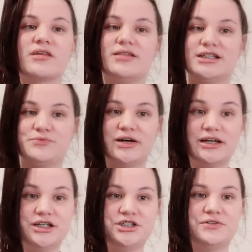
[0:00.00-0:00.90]
that's
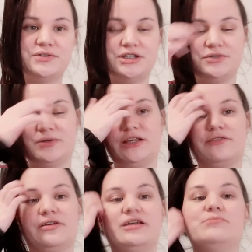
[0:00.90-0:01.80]
why I chose the
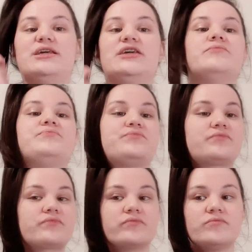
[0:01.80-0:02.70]
23andMe
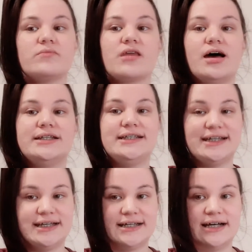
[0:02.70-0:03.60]

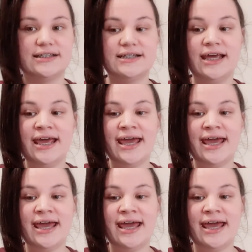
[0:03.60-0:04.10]
DNA test.